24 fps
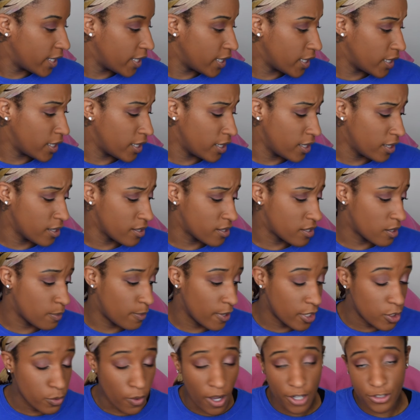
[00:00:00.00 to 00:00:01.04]
is
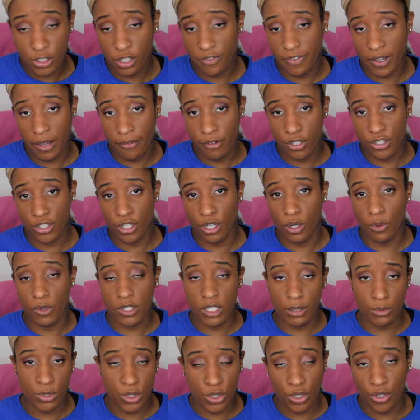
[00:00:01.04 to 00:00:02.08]
binge watch your favorite show, which
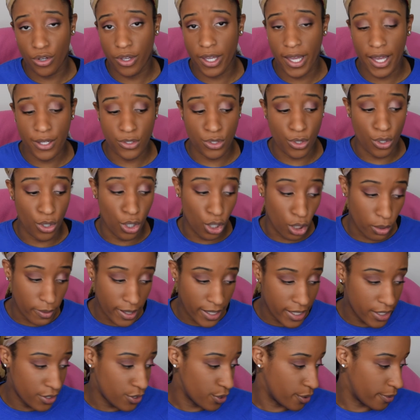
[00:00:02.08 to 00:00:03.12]
I'm sure you guys are
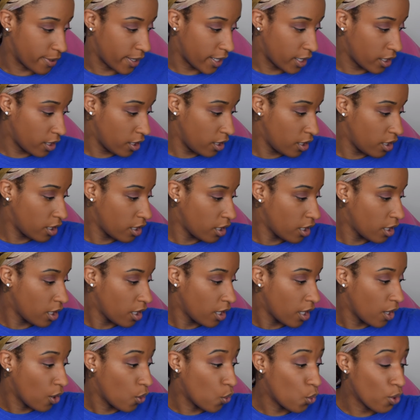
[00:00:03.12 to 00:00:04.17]
already doing,
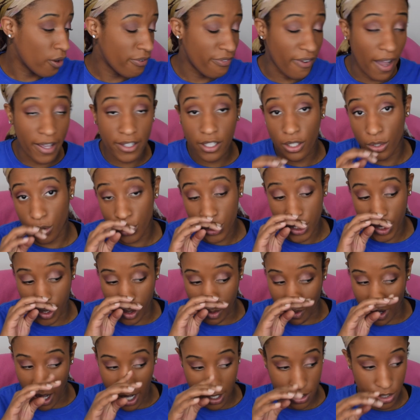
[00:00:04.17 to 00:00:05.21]
or find a new show to
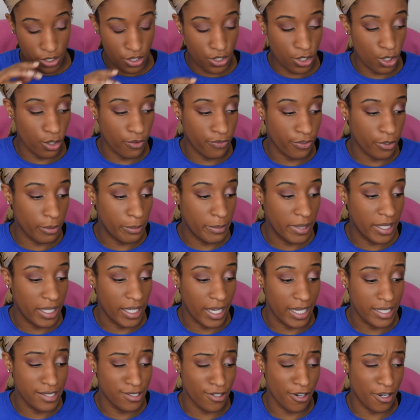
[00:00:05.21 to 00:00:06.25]
watch. So for me,
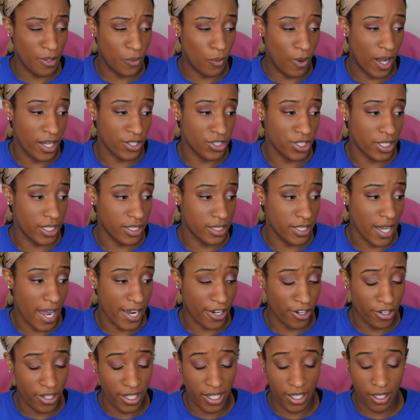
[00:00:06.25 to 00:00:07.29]
I started watching
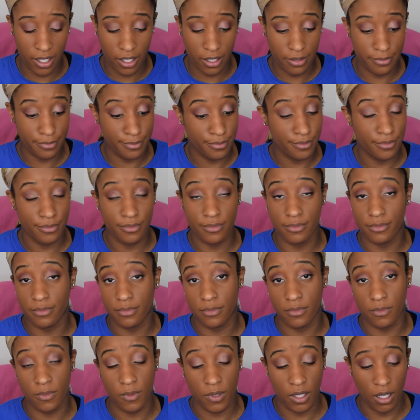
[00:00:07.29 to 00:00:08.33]
Tiger King.
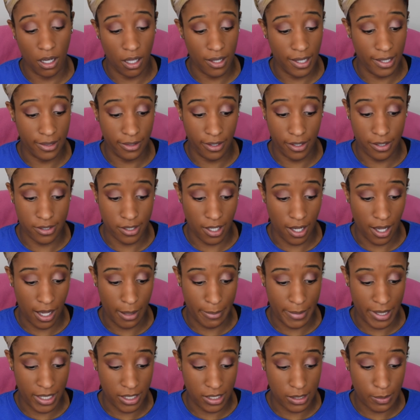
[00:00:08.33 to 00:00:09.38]
Y'all, that thing is a hot
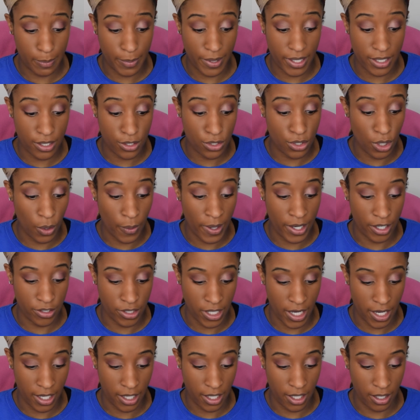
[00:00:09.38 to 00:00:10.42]
mess, but it's so
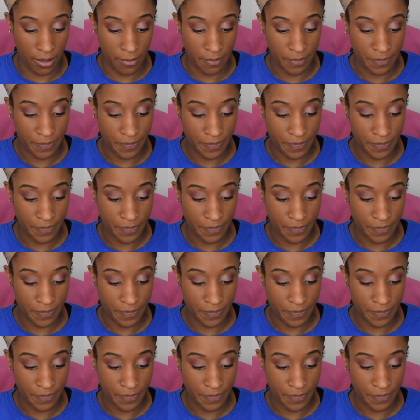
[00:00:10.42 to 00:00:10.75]
entertaining.